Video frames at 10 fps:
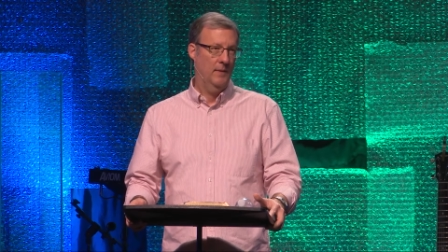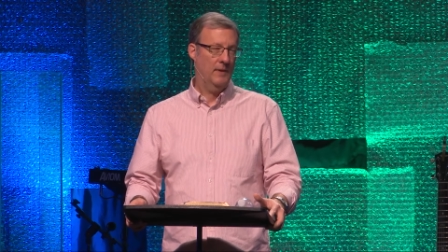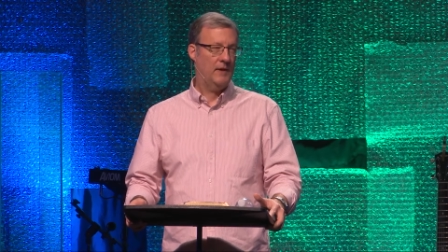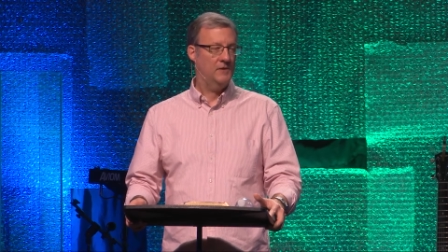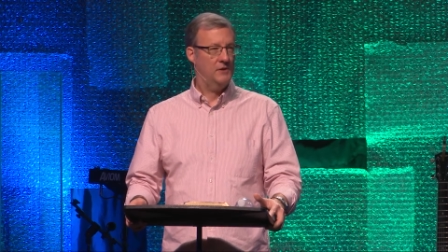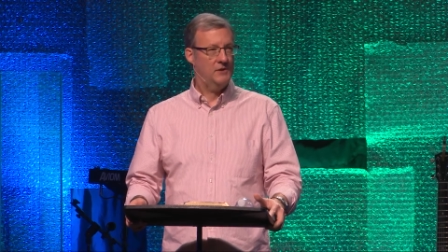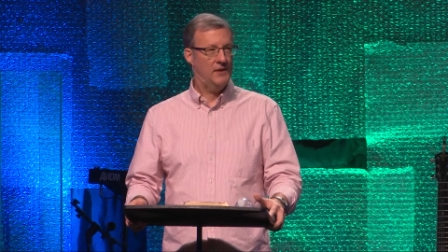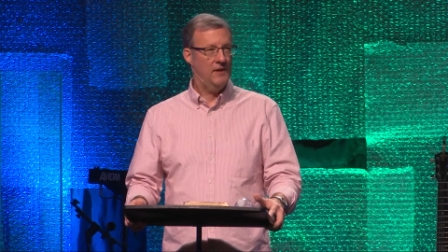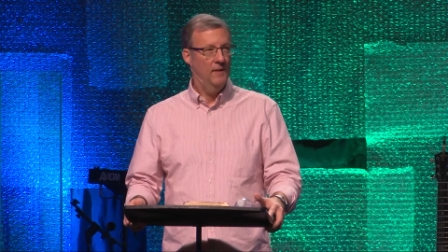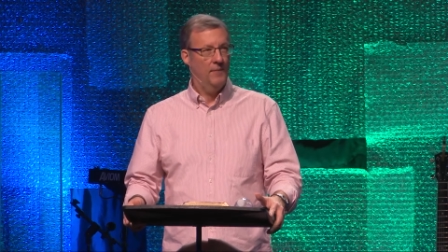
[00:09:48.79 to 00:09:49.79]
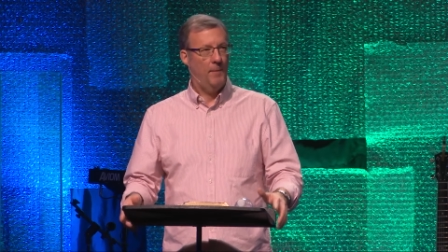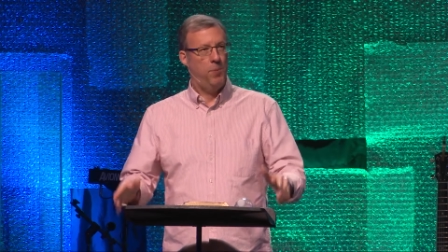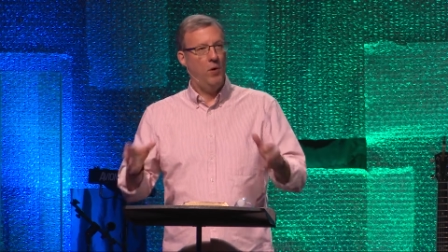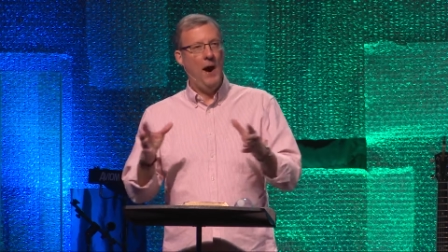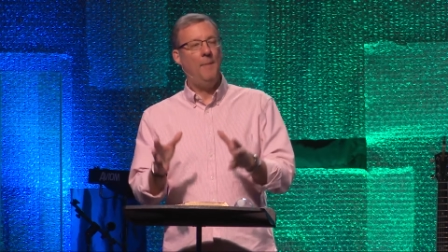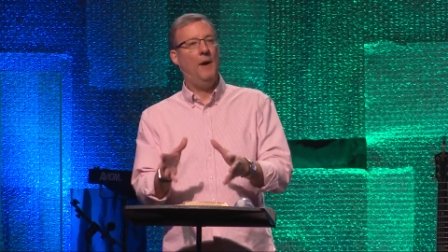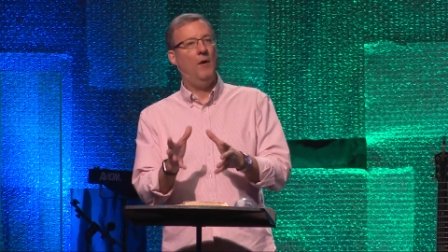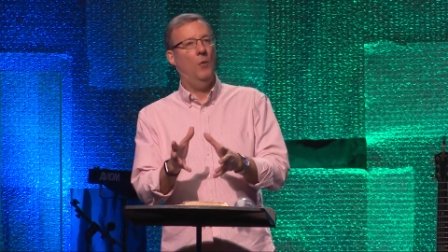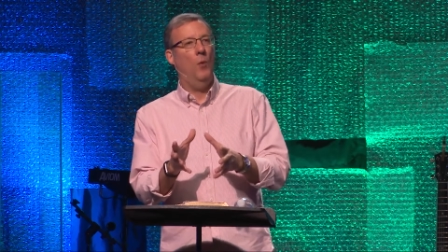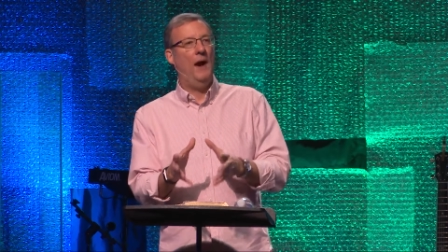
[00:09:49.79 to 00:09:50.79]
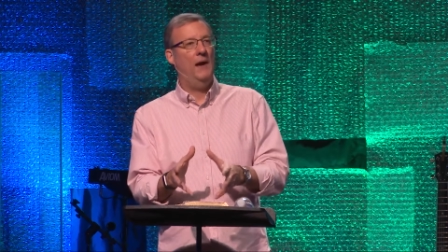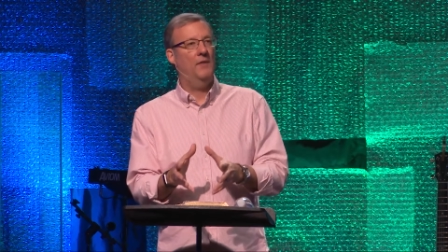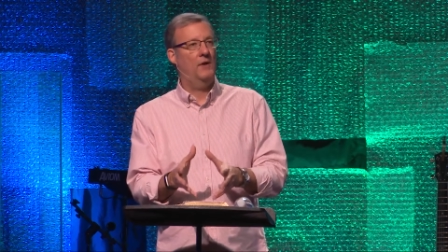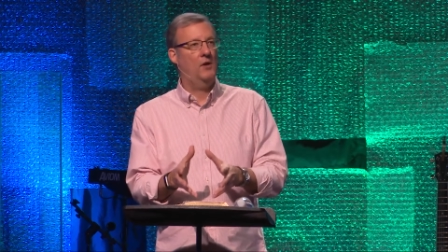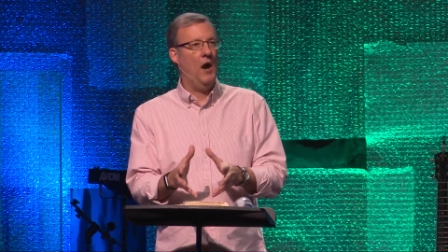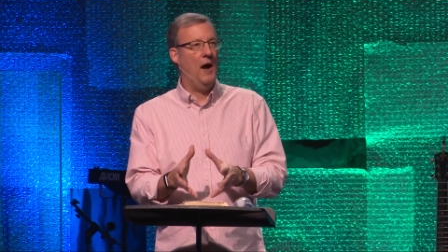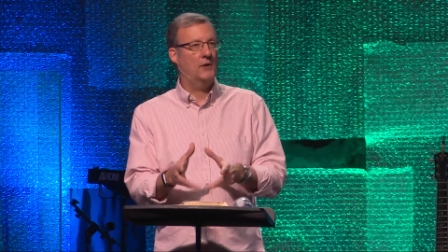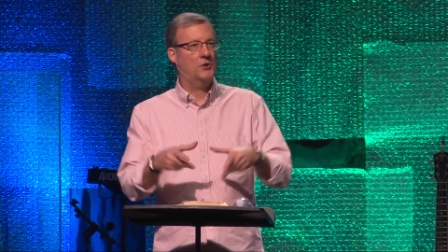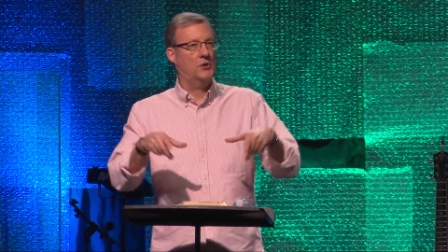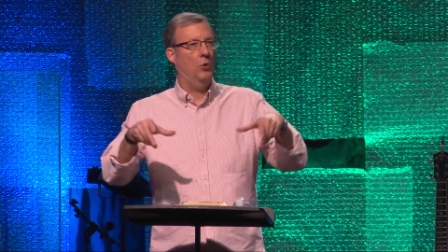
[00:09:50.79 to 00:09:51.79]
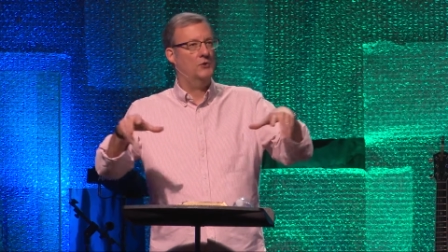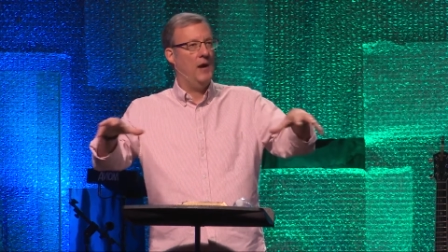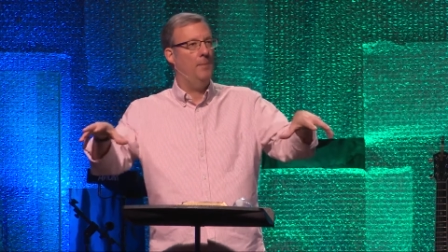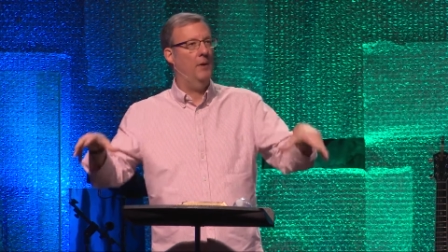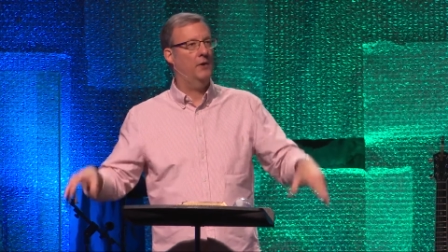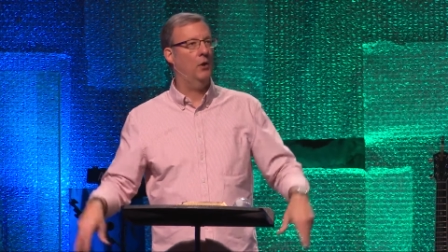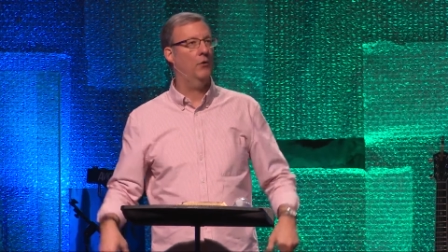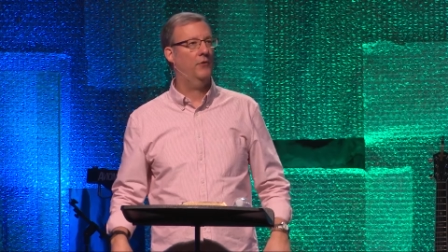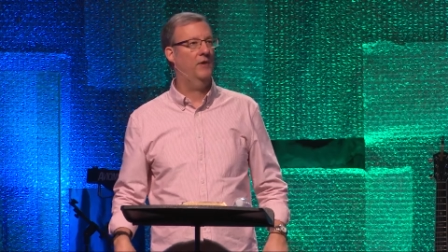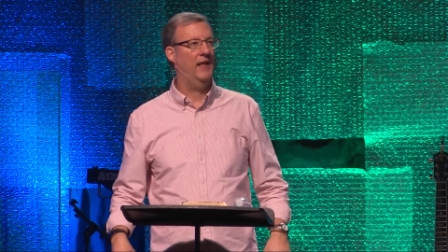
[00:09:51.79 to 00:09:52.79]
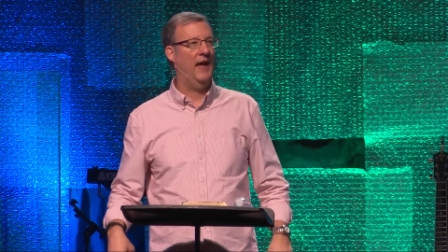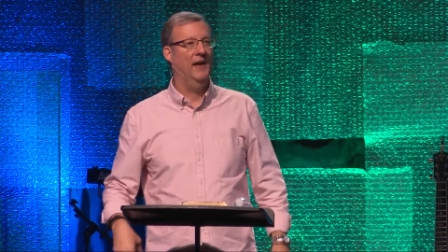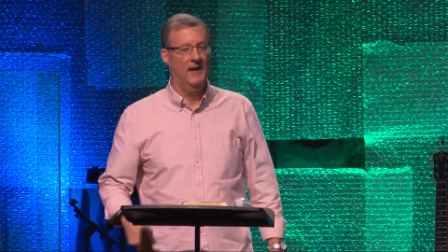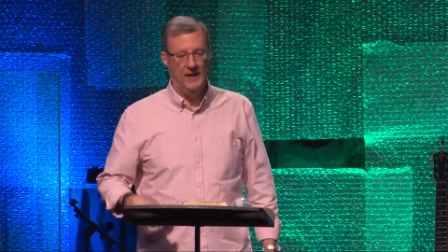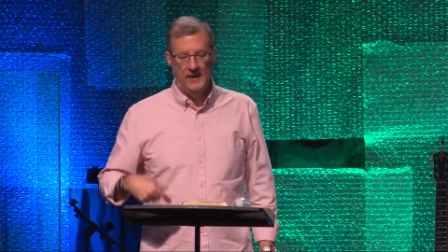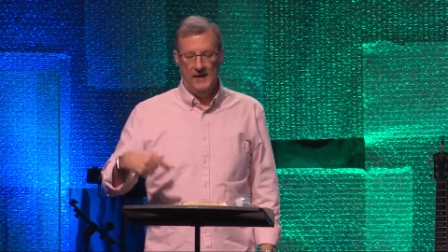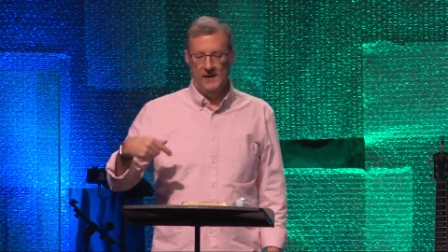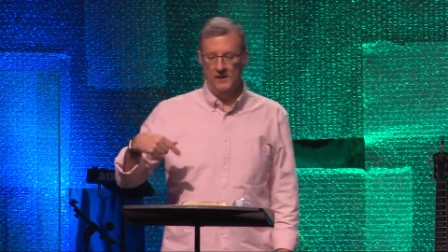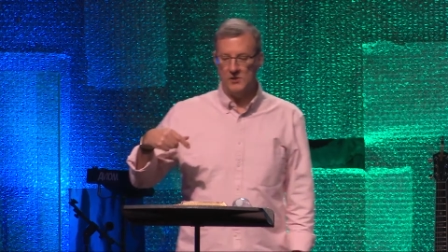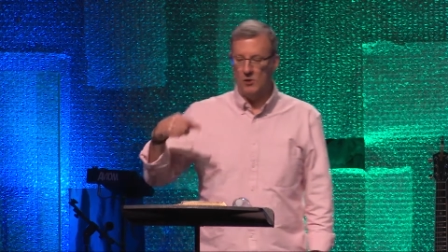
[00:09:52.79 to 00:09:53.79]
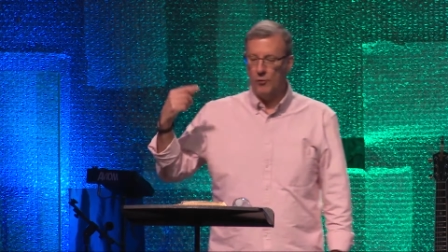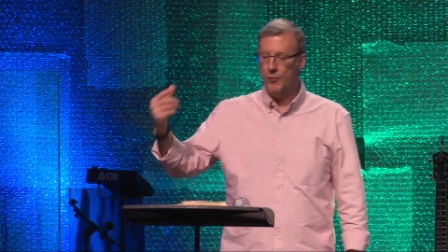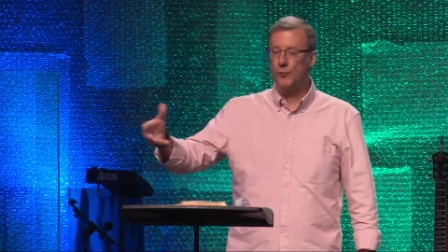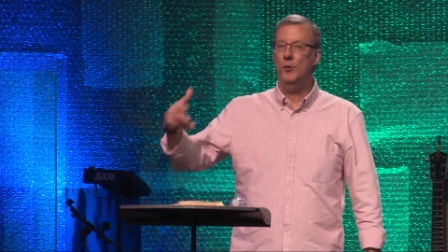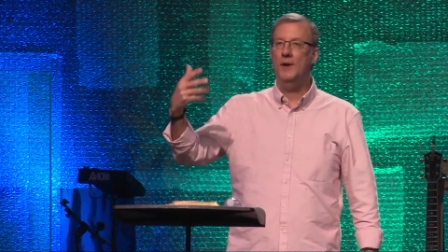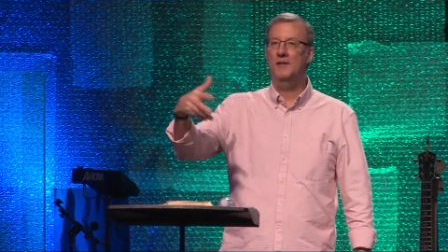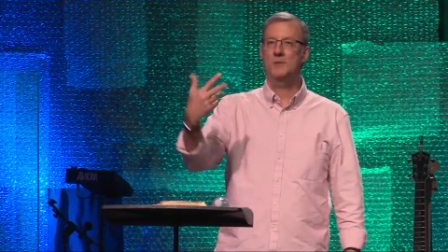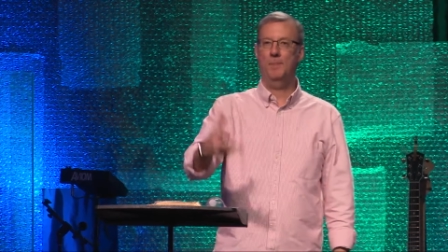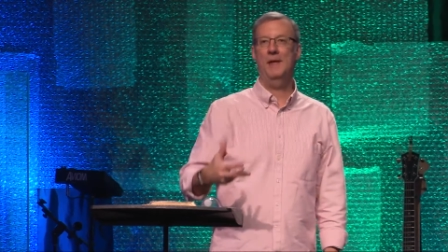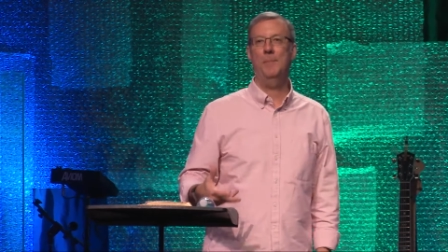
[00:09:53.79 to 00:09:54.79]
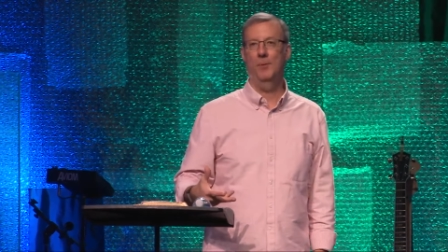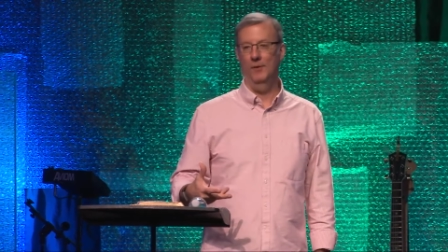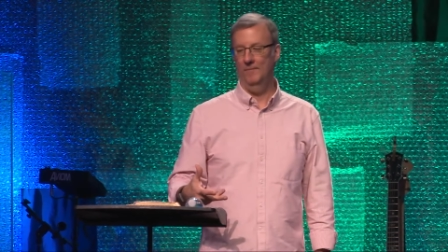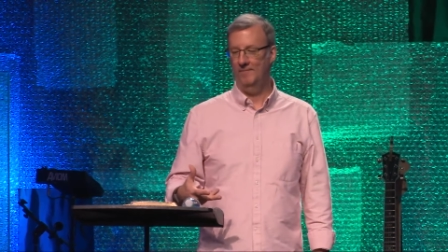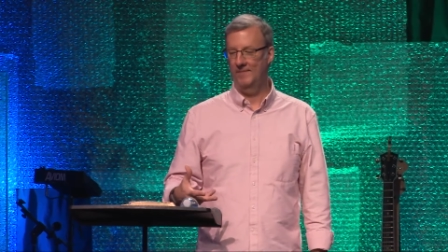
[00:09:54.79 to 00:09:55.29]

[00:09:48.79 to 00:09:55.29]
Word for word: Because you see, the primary way that God shows up on the earth today is through his people.